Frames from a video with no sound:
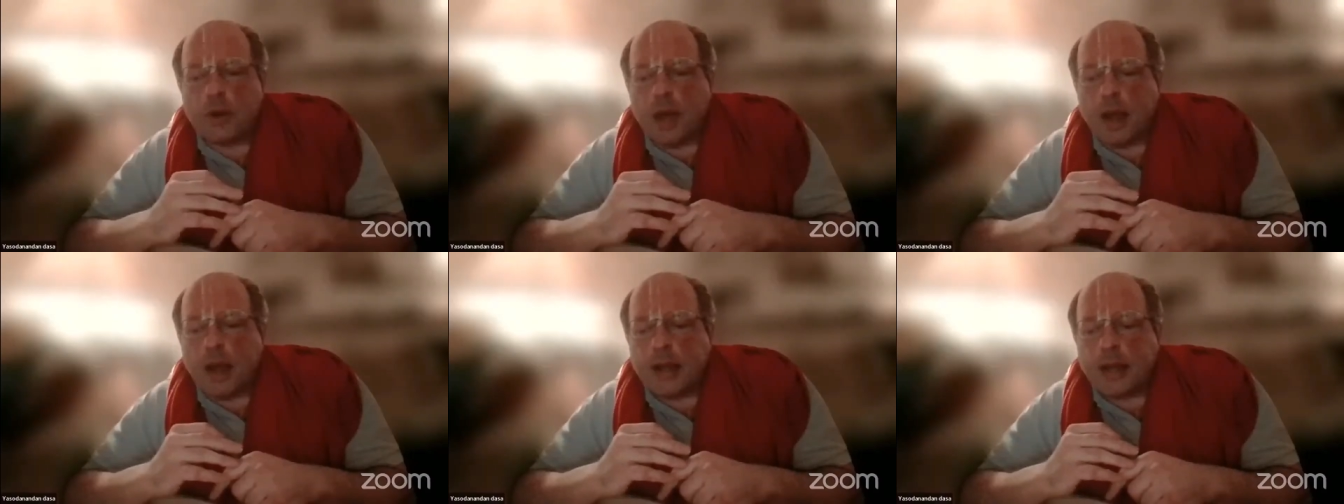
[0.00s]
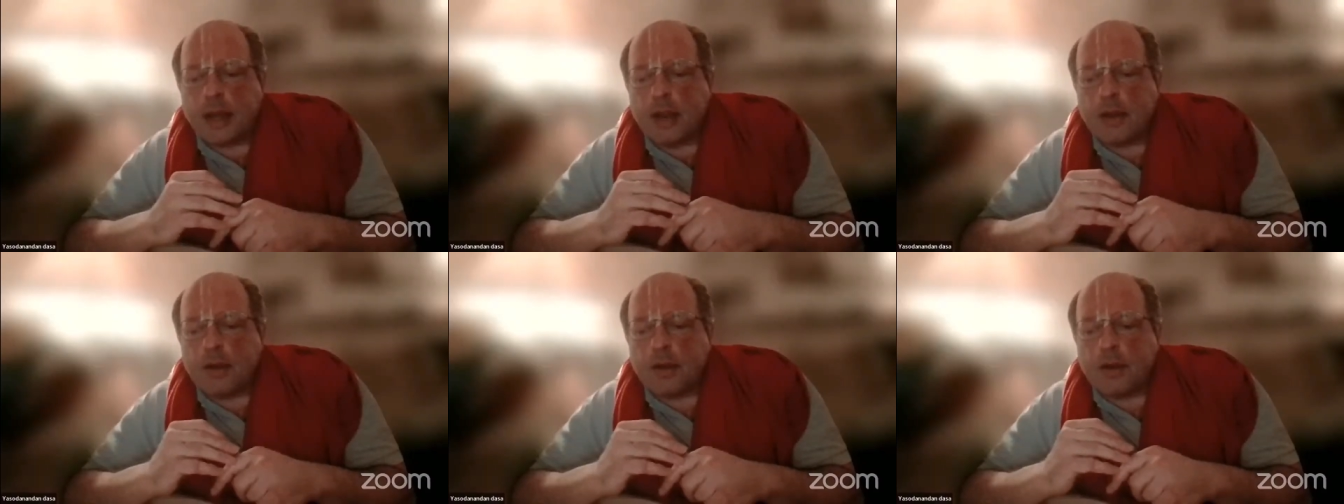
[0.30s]
whole
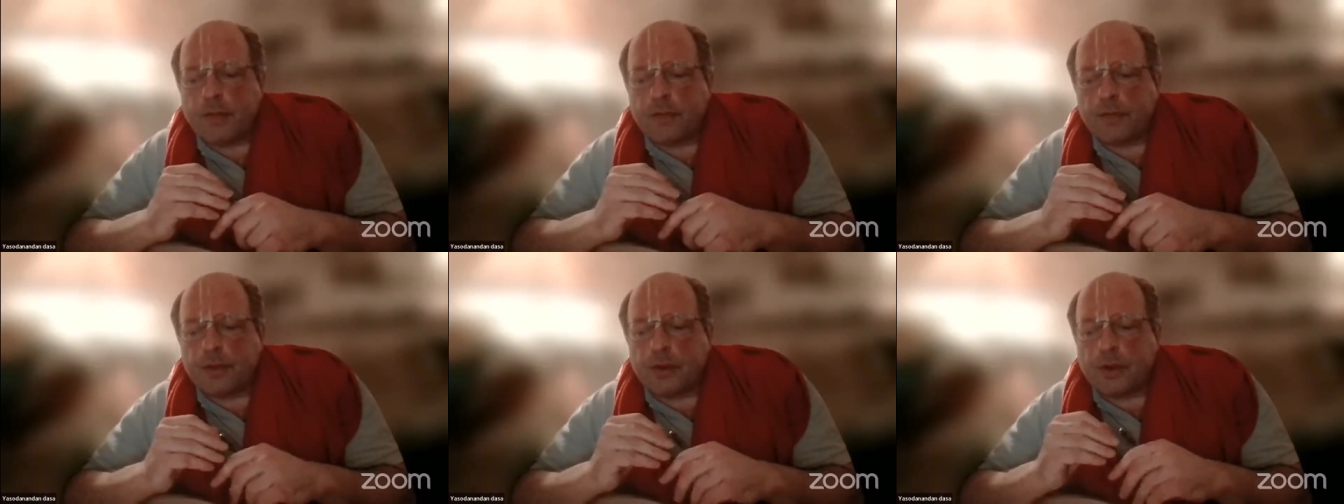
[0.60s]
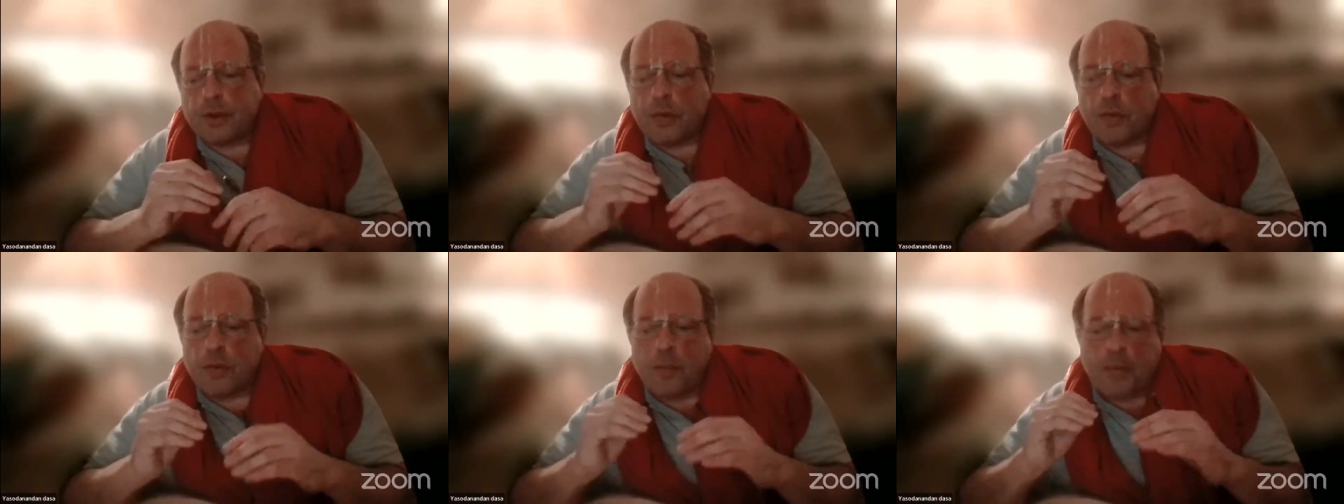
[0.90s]
idea of
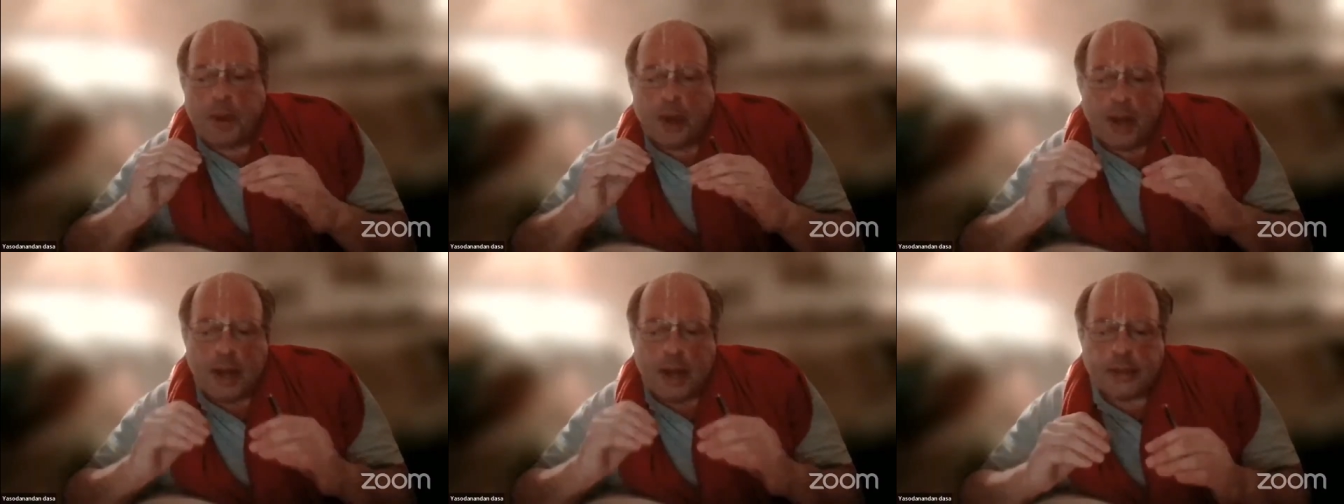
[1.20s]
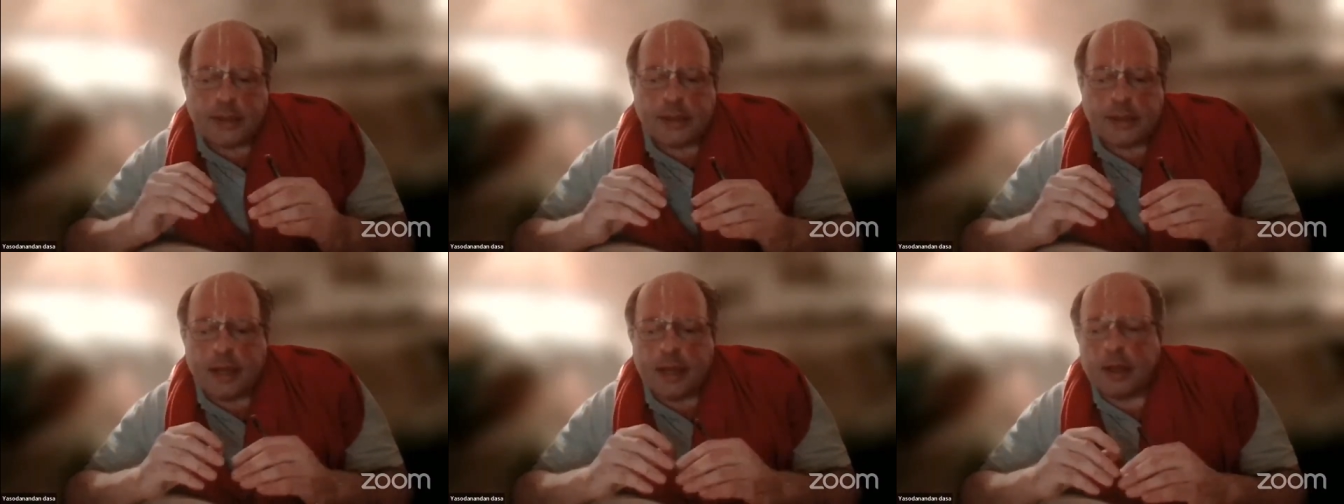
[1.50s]
you know
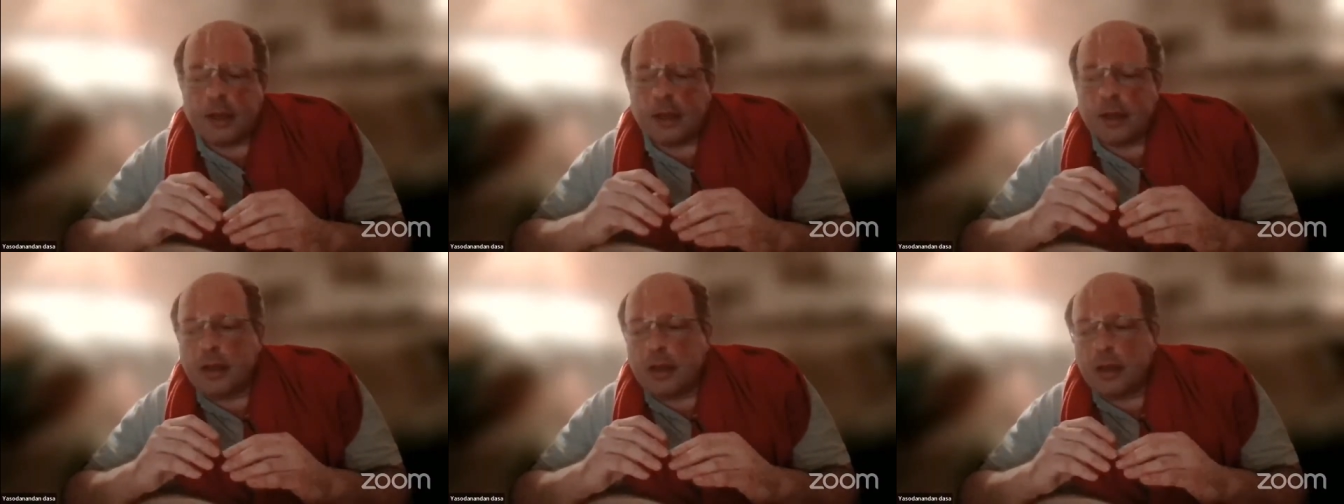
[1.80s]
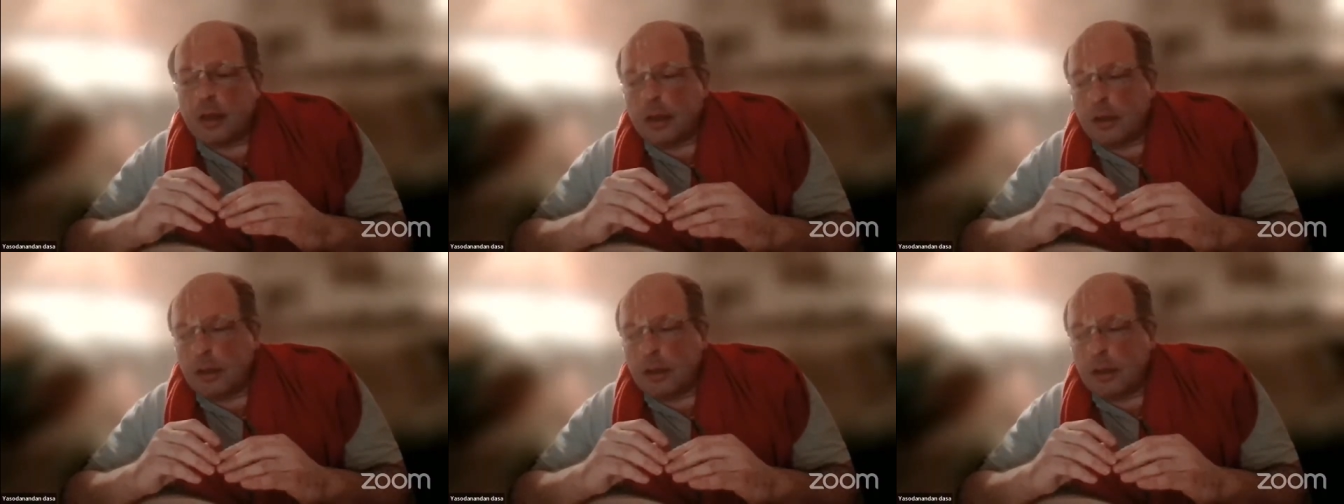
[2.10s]
replacing